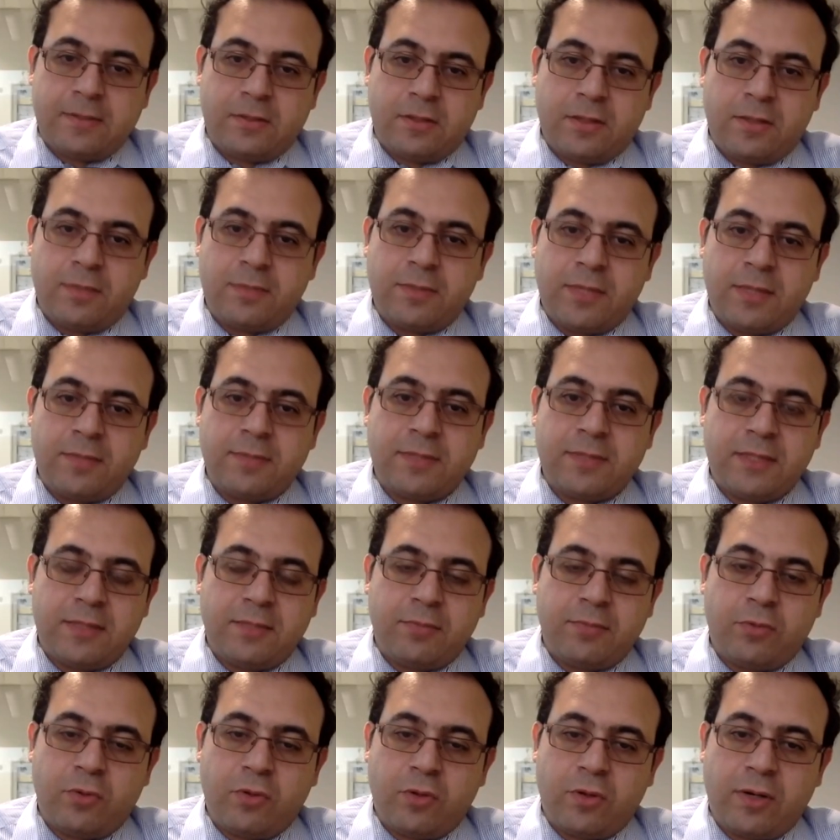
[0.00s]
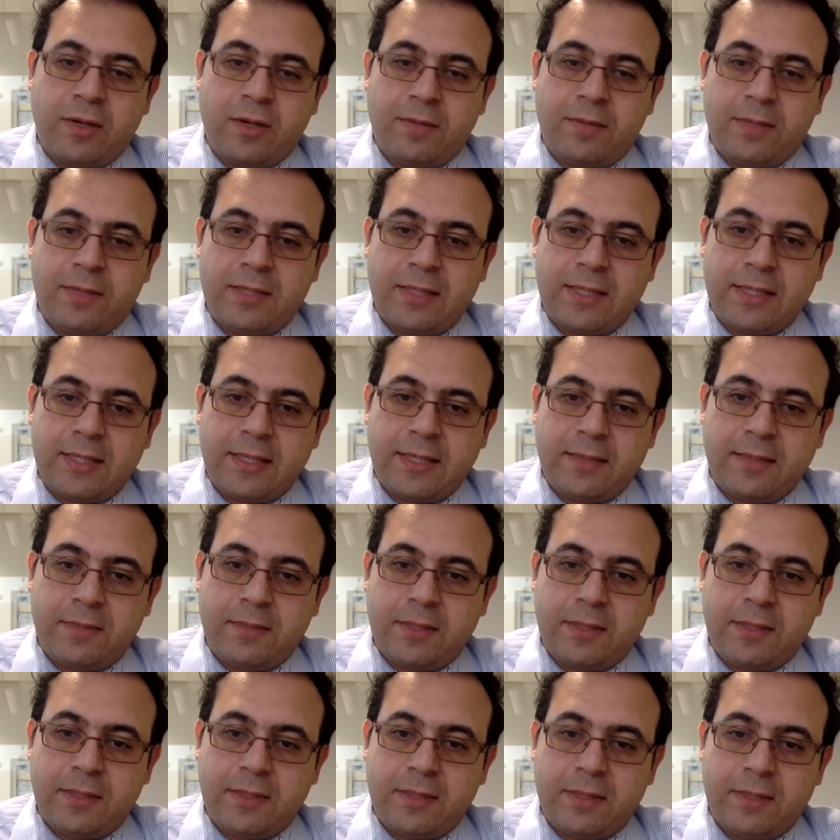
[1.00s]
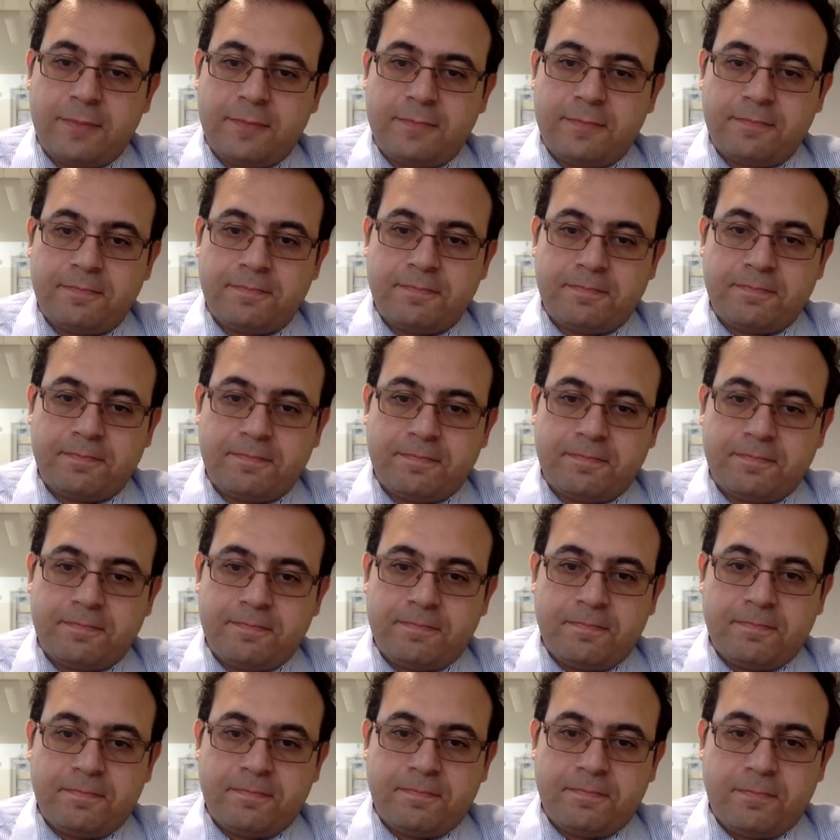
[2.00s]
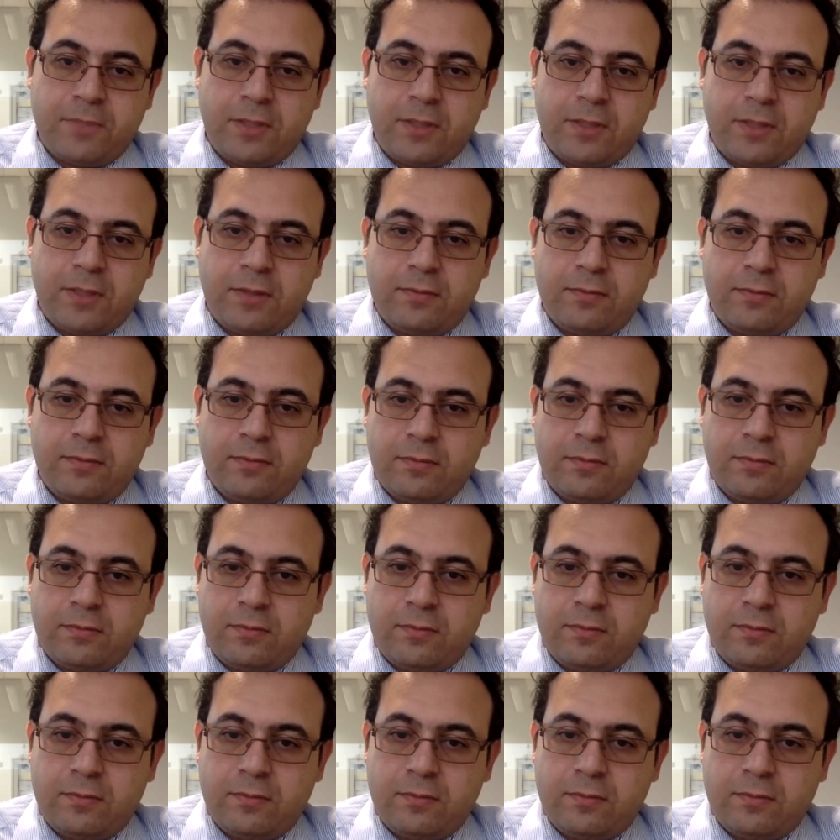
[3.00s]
Yeah, sometimes in the programming, it can be that. Yeah. Okay.